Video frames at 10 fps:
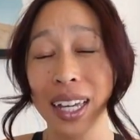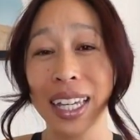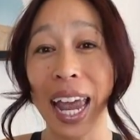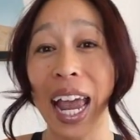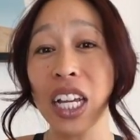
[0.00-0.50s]

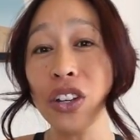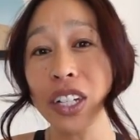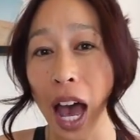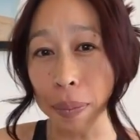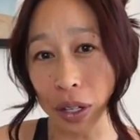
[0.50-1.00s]
Can you
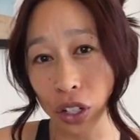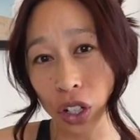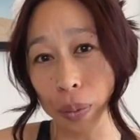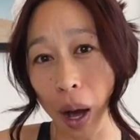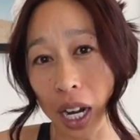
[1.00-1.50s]
tap into
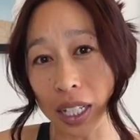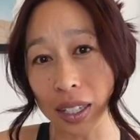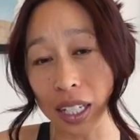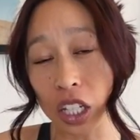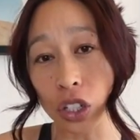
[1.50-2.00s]
your body's
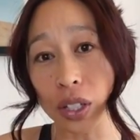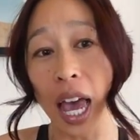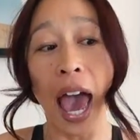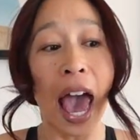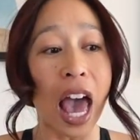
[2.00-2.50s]
cues
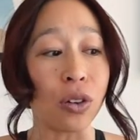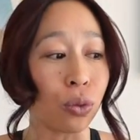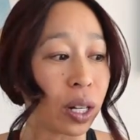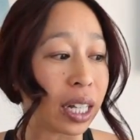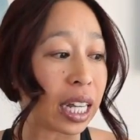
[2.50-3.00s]
and
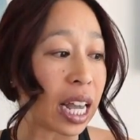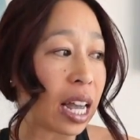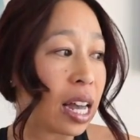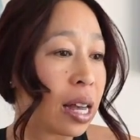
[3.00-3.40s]
really